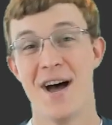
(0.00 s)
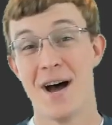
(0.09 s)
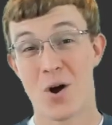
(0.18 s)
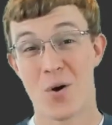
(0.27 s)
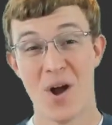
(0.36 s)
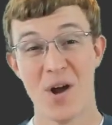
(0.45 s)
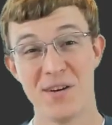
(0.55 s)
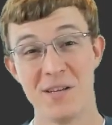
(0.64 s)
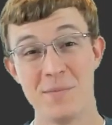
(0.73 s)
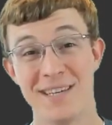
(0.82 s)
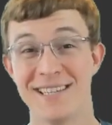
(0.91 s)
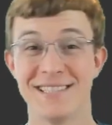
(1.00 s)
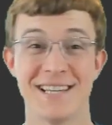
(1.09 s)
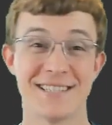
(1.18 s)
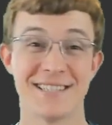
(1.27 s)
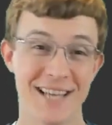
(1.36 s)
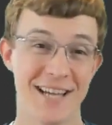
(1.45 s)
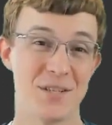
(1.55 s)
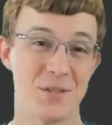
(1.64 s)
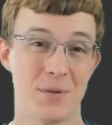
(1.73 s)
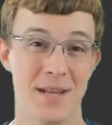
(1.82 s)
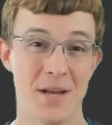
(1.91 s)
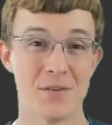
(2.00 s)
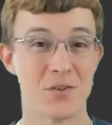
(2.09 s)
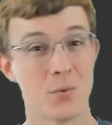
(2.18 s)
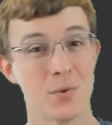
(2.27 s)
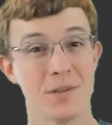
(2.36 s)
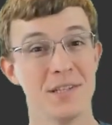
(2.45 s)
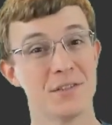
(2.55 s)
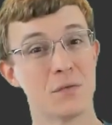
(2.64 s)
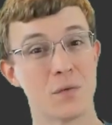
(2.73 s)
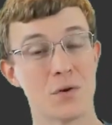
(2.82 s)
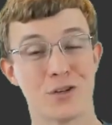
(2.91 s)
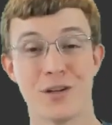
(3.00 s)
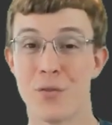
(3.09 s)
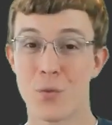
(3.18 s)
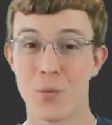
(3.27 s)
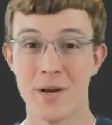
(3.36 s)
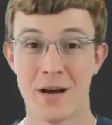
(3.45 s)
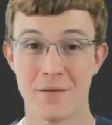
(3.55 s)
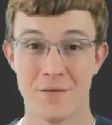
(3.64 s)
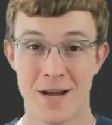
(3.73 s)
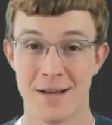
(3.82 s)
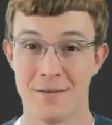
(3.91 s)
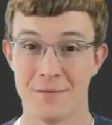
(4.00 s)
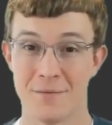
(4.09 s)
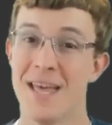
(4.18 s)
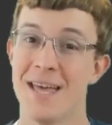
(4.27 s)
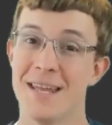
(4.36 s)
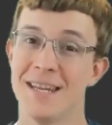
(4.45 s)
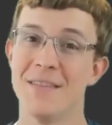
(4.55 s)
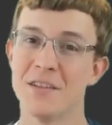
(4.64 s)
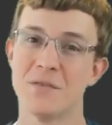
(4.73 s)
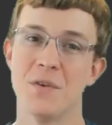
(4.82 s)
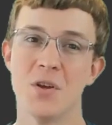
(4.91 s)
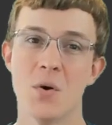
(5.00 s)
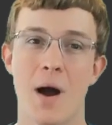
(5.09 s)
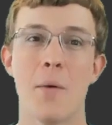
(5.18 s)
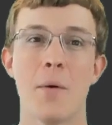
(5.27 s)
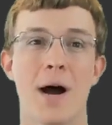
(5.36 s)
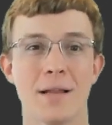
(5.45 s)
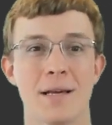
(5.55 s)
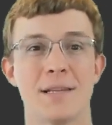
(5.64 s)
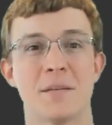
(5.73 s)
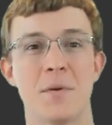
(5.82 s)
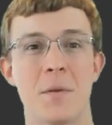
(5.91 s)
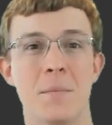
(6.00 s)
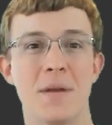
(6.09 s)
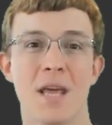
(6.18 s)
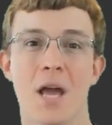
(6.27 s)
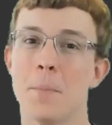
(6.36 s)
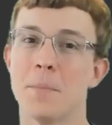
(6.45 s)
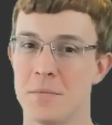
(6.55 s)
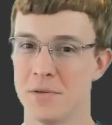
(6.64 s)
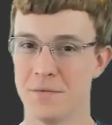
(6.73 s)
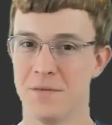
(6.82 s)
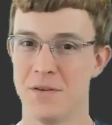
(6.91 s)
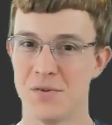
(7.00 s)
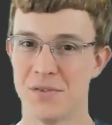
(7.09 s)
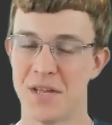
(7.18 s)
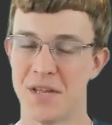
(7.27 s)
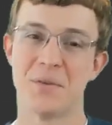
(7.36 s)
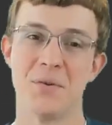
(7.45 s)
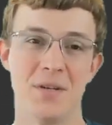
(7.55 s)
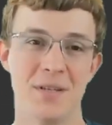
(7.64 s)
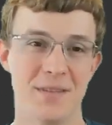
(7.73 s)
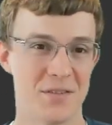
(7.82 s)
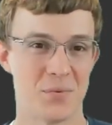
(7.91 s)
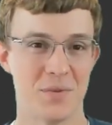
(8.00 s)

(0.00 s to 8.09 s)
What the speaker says: ArangoDB is excited to announce the release of version 3.5, and in this video I will highlight some of the many upcoming features included in this